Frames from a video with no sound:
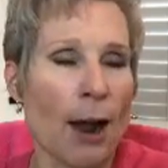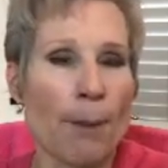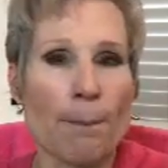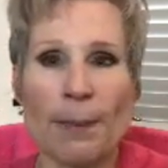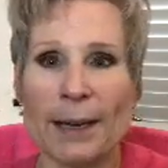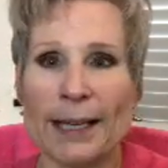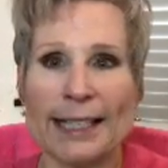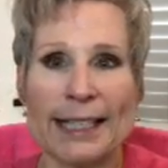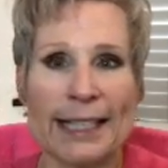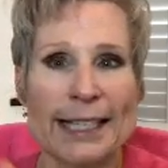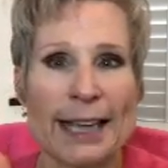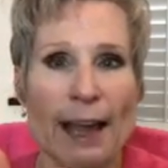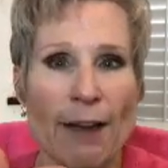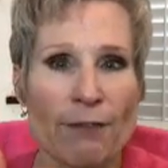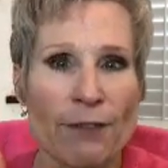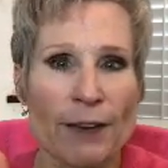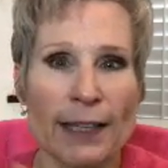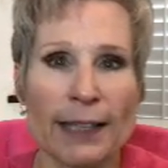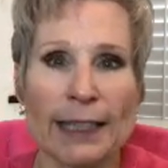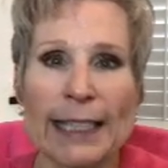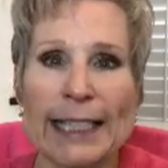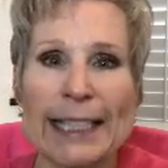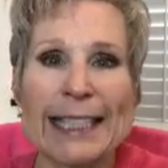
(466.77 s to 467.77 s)
it's
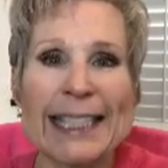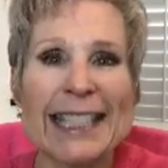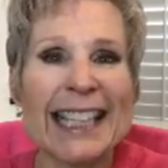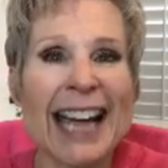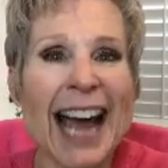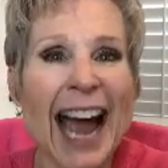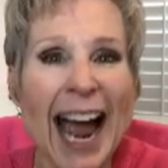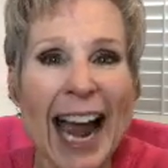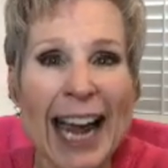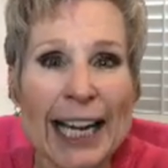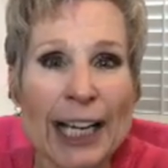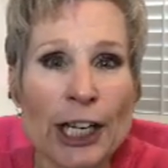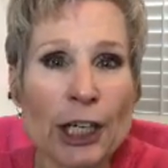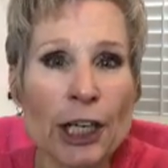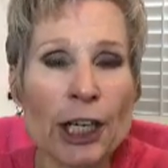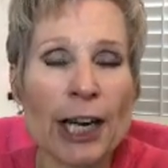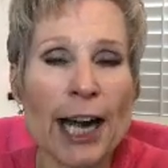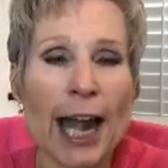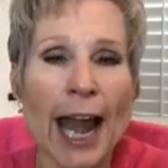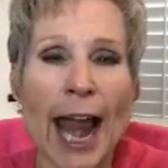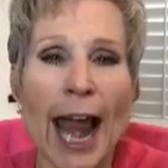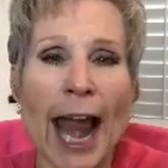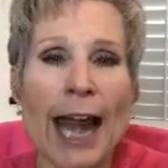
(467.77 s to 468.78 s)
definitely
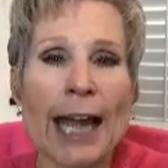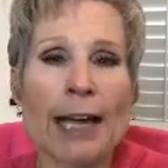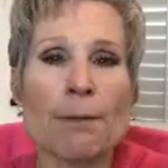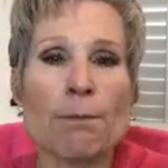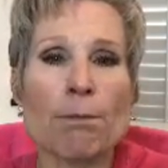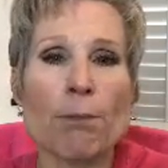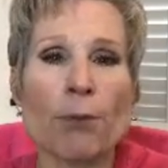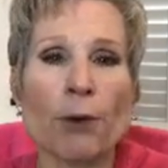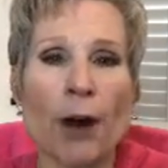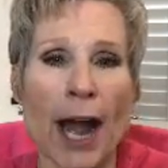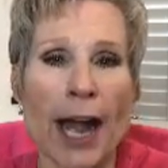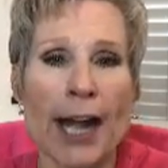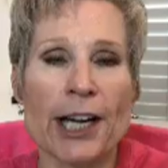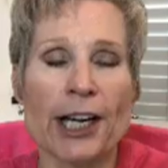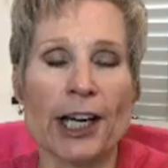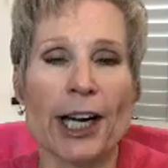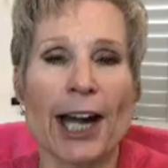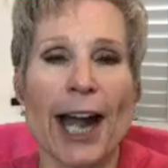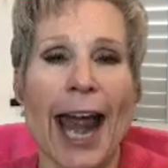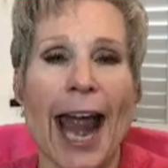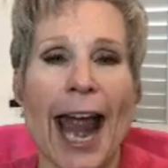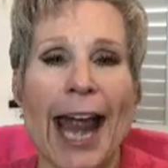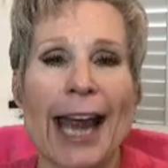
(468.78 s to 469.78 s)
tighter and
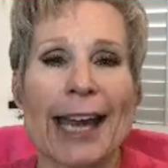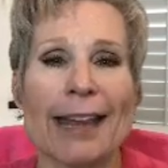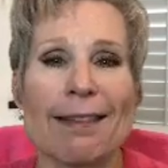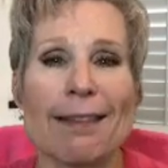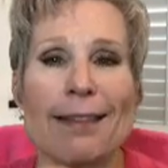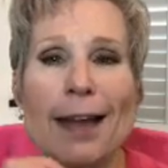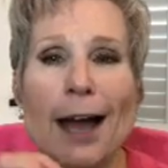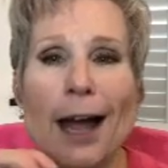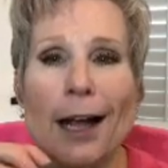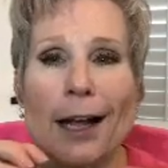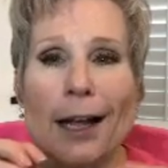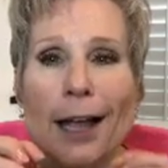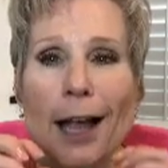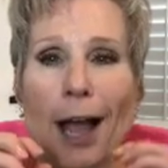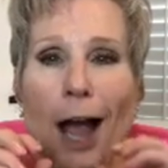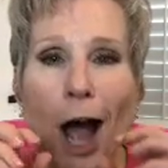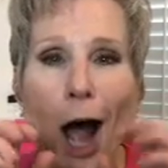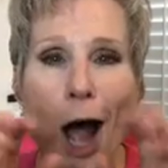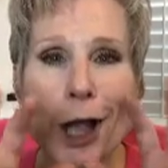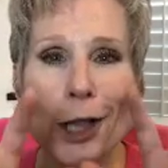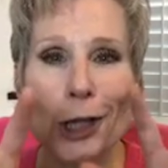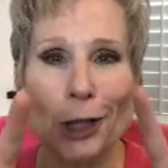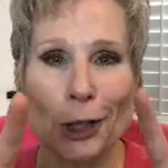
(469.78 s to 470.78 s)
brighter, and the
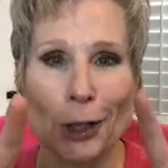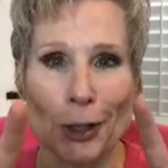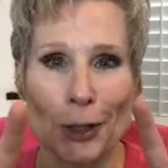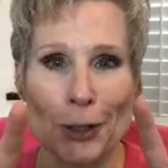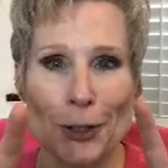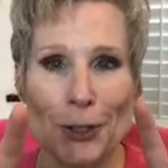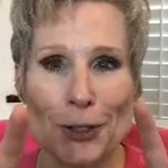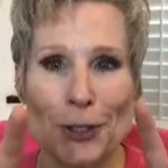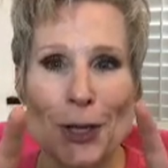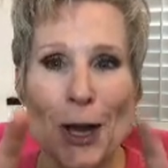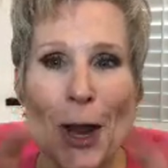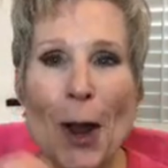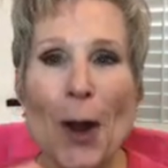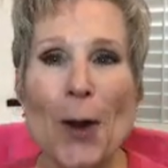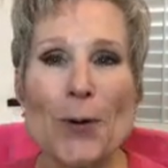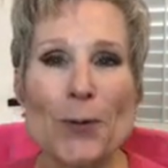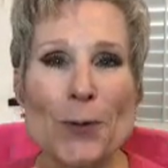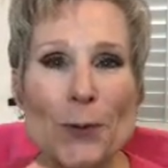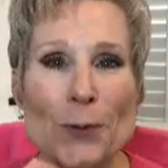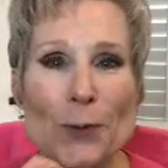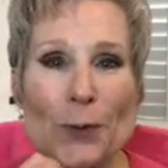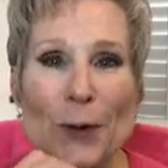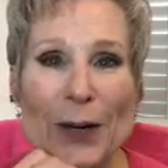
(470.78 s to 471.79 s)
colors
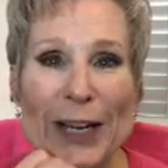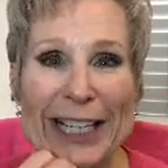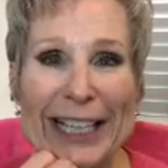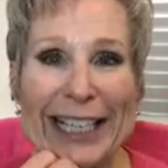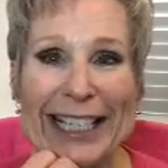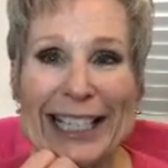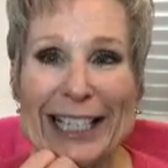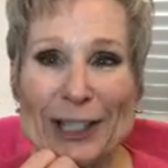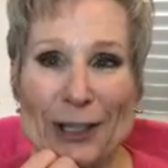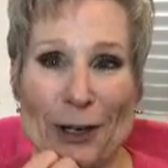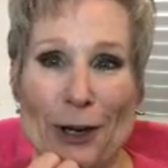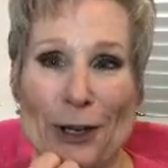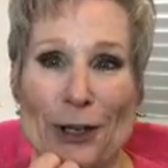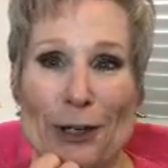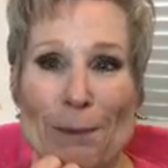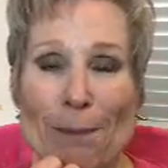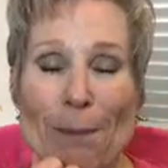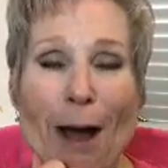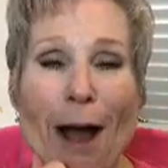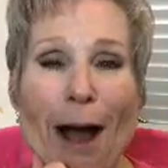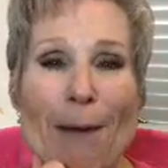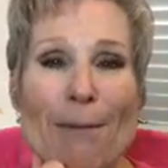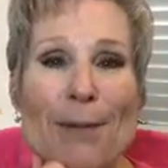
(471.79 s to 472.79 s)
really start to
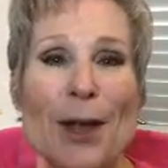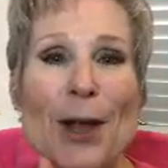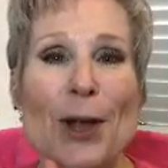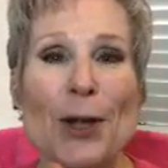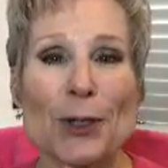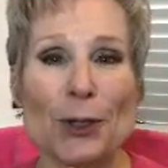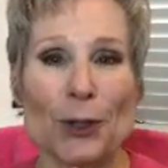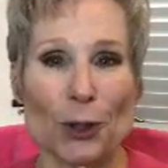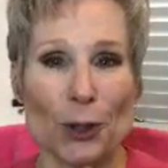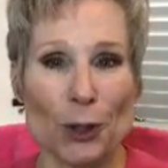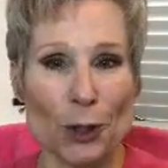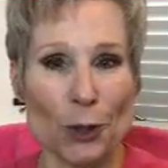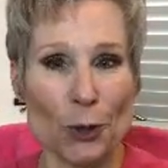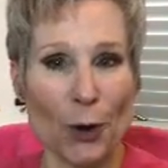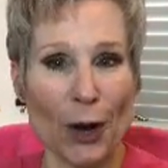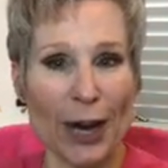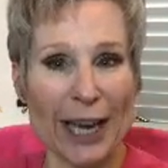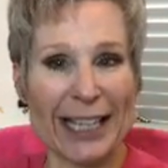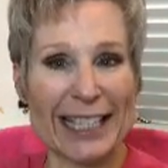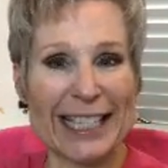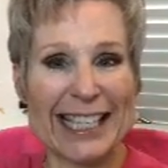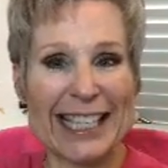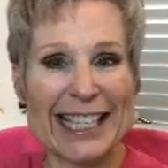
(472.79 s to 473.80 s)
pop. So you
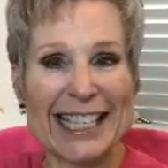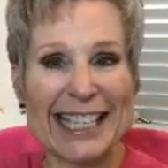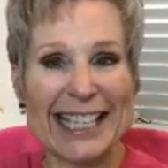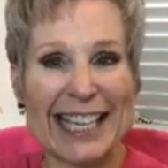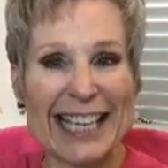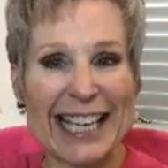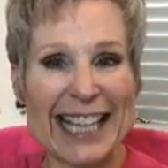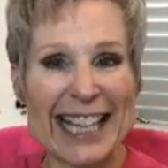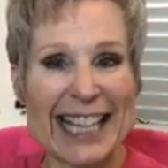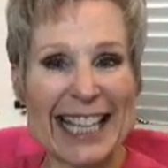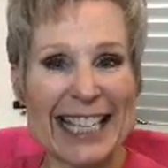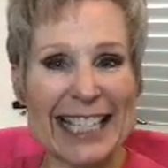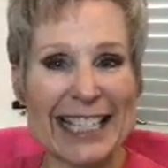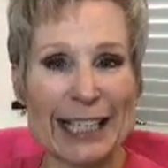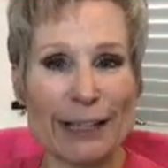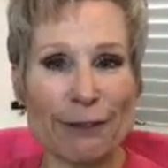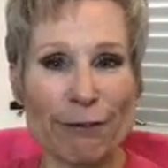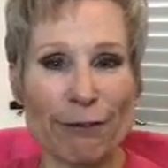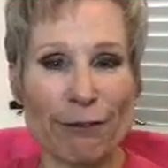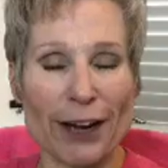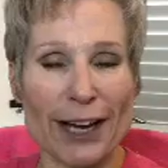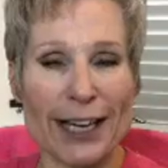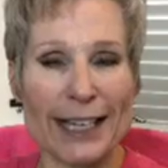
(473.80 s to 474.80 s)
can see the
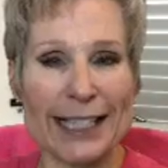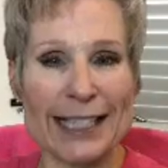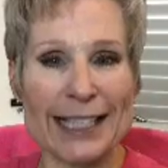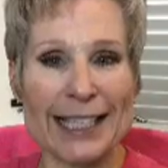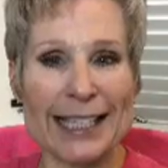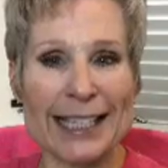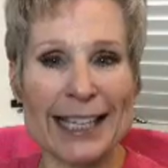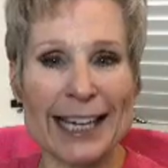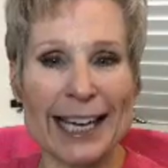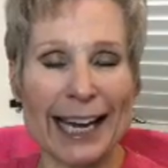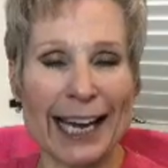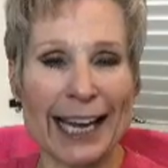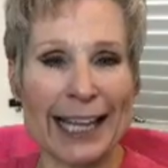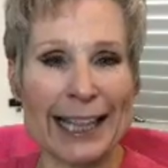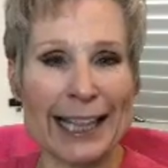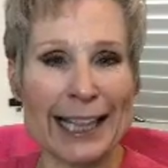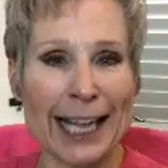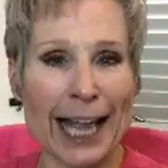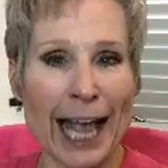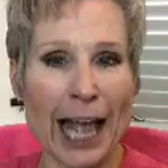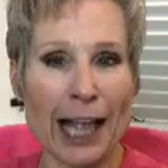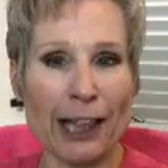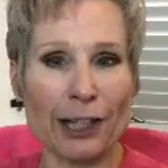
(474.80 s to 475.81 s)
difference in the
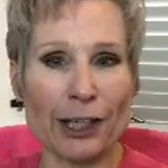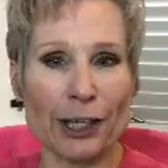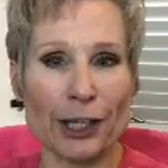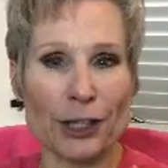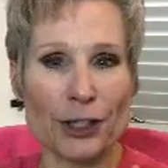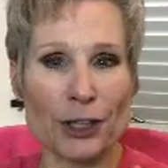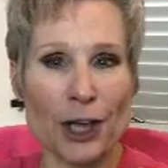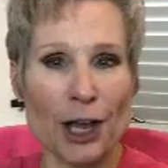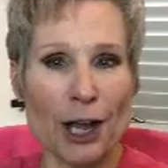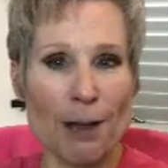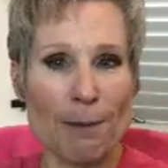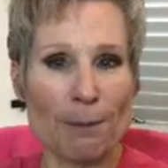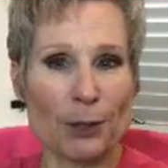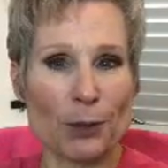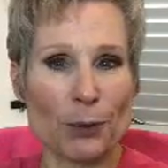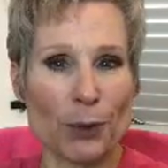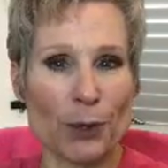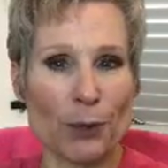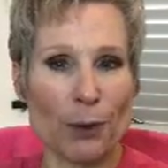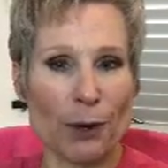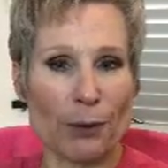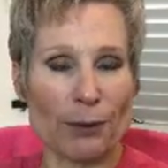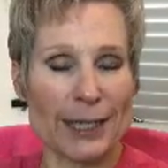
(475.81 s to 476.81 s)
colors
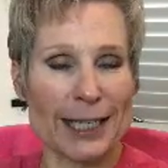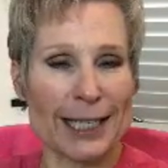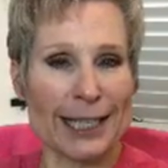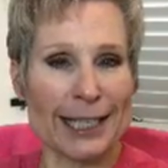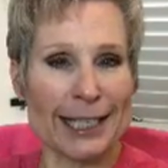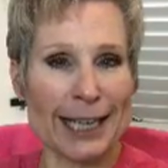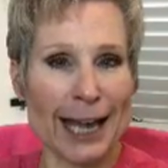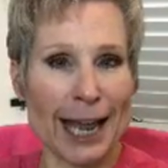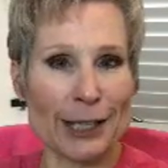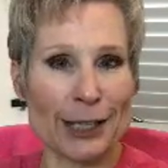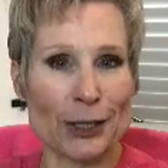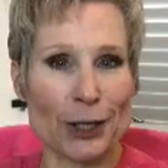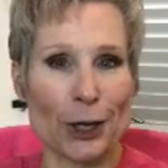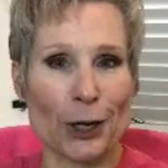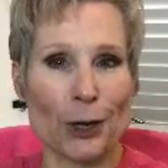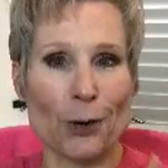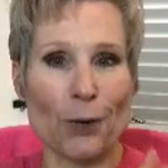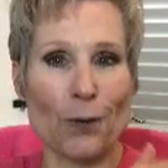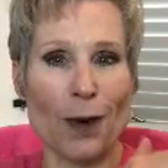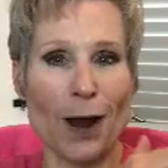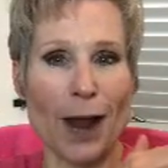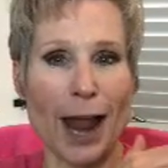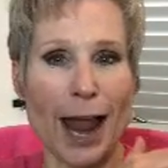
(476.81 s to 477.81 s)
between where we did the
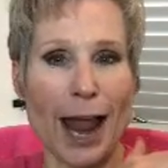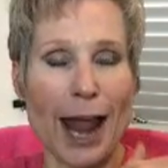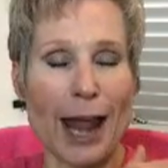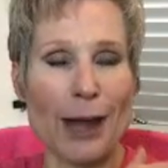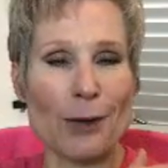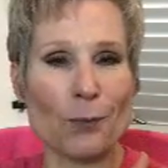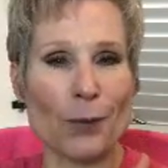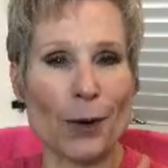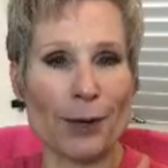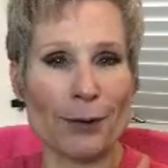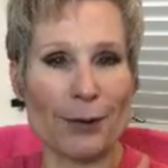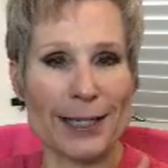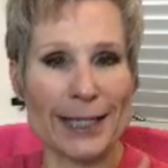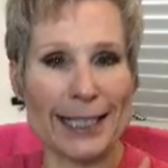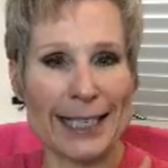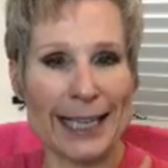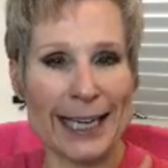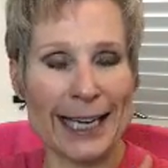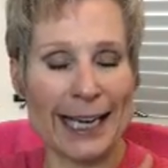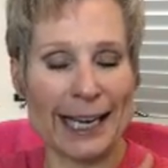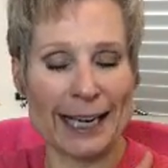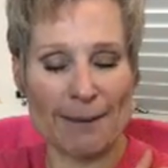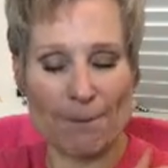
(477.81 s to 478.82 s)
tattoo and where we
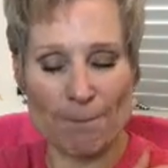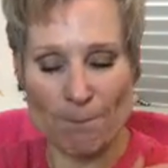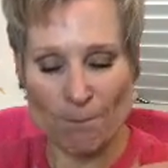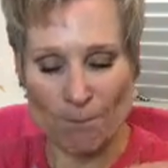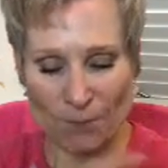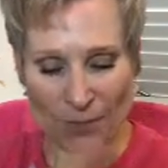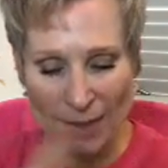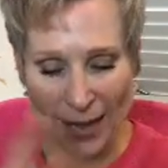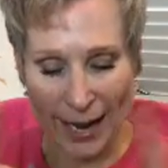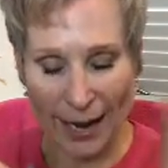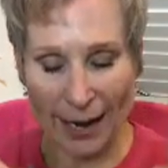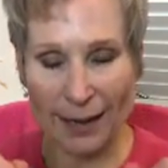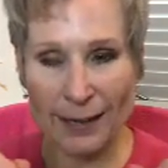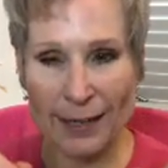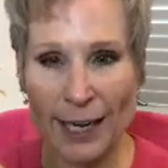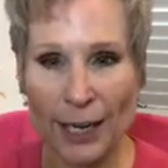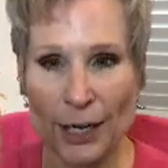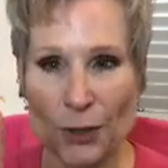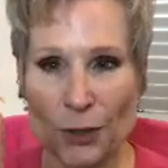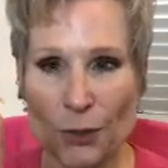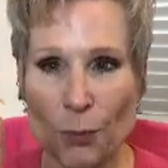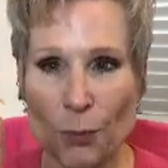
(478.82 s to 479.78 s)
didn't. And here's